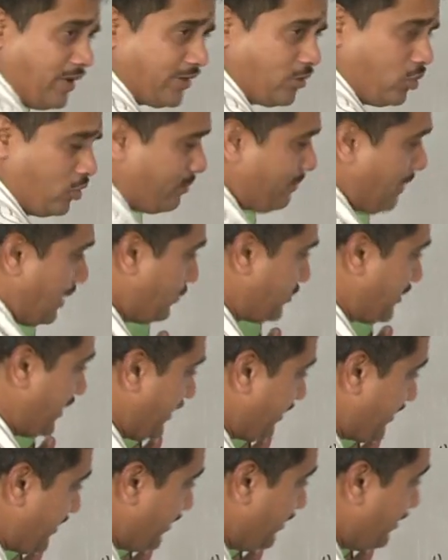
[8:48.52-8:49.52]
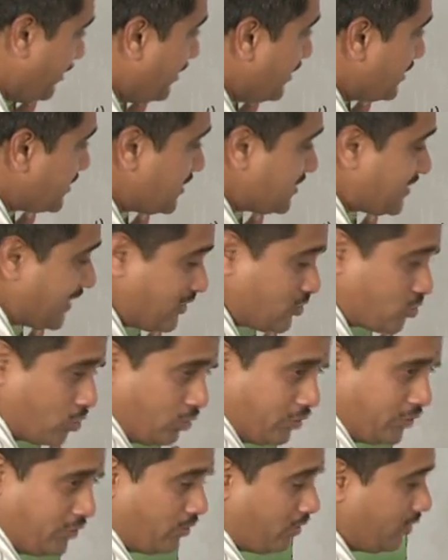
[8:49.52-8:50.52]
I go about it? Since I
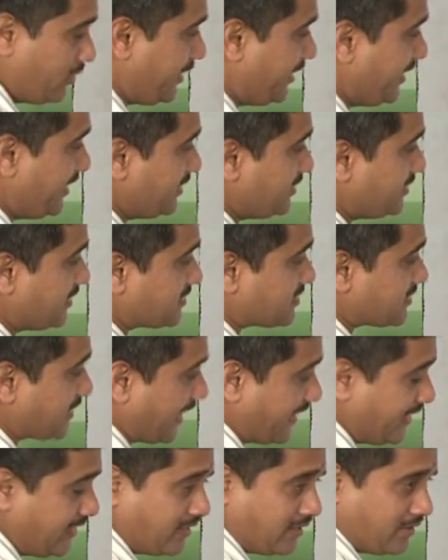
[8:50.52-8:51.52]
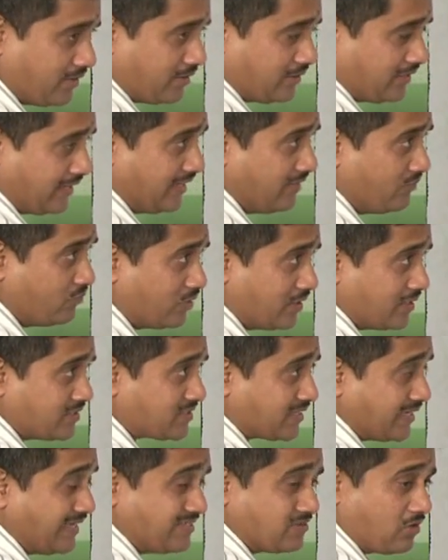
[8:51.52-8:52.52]
told you already the sine, the
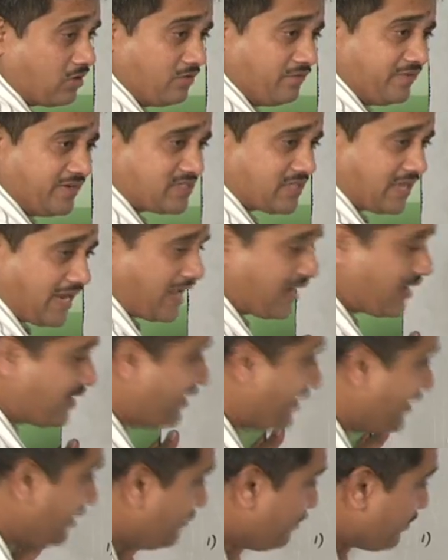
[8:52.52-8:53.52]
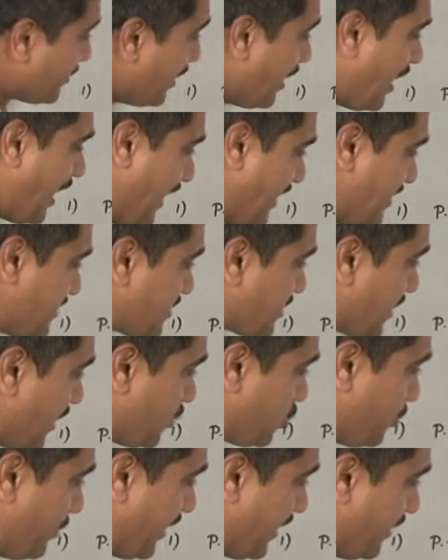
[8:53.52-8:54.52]
inverse is always an angle, I will
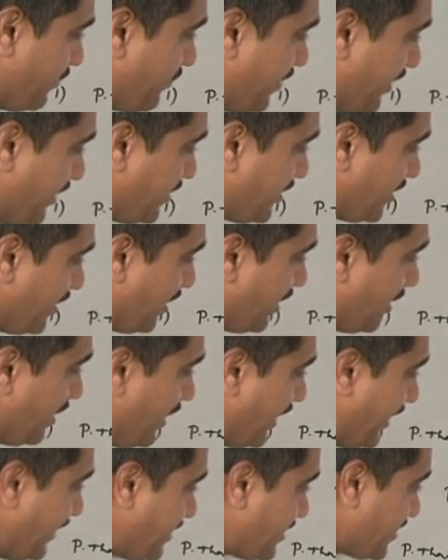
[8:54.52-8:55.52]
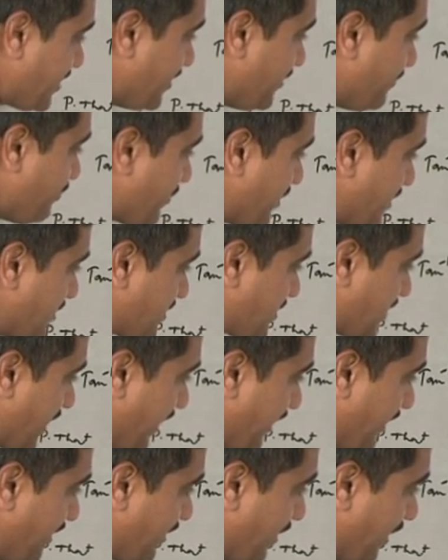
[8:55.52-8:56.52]
start to begin with, let sine